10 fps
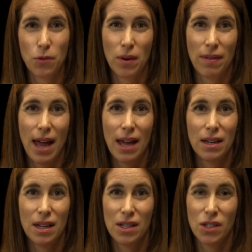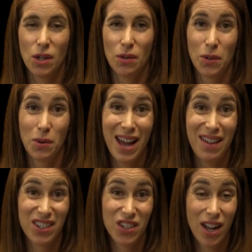for that. So if you
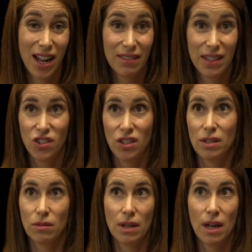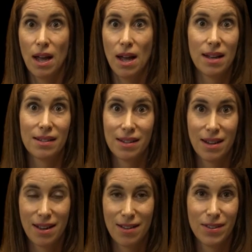have a child that just has to
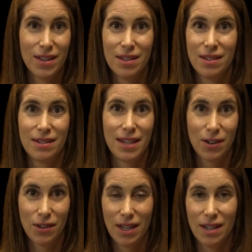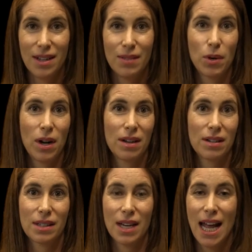have dairy
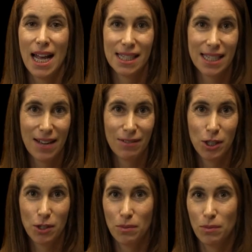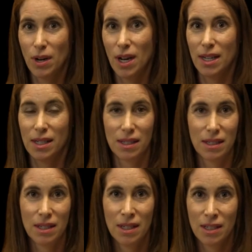products and has to have gluten products,
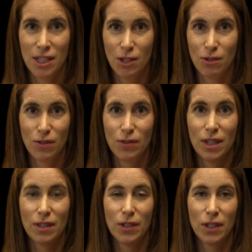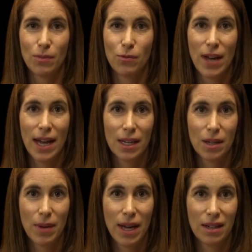and you know is very, very
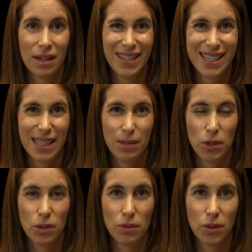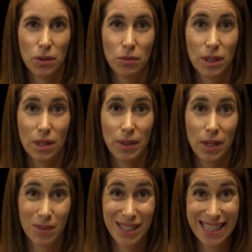emphatic about it, and they seem to to really
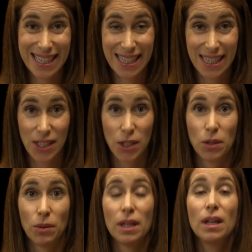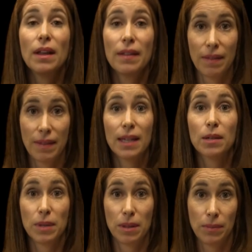be almost addicted to it, then they
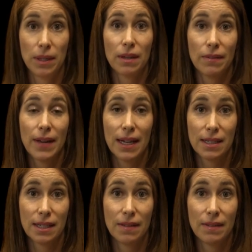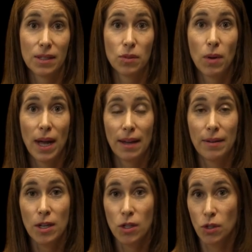could be being affected in this
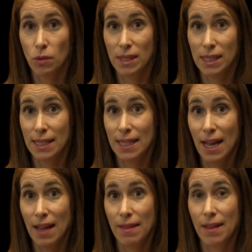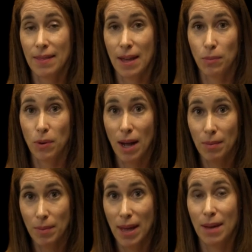way. So once again, that
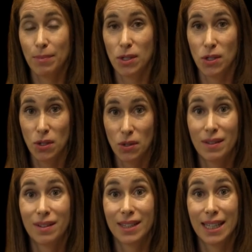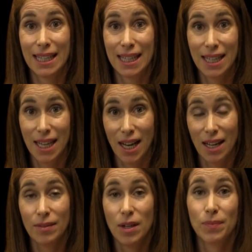problem happens due to the leaky
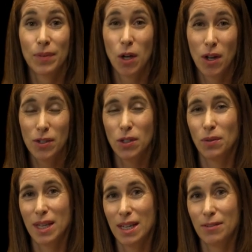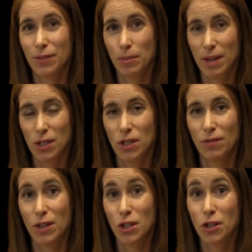gut, also the inflammation
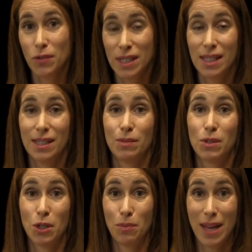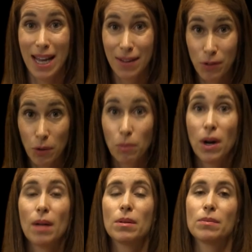of the nervous system. So behavioral
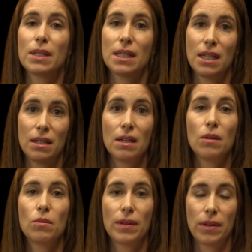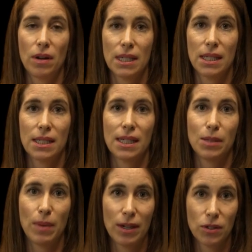problems seen with the autistic
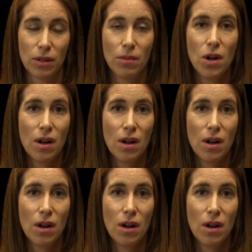spectrum